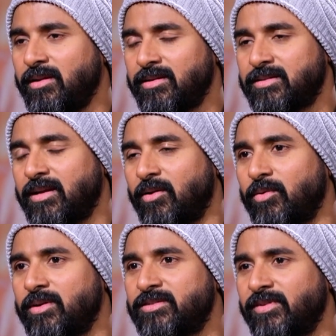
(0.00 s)
His
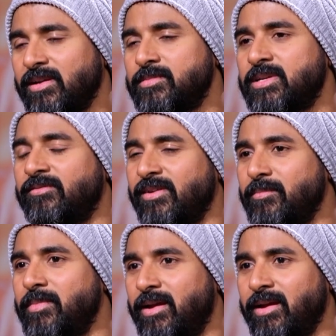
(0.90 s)
how his films and
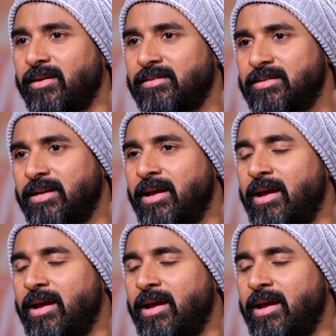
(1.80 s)
filmmaking is,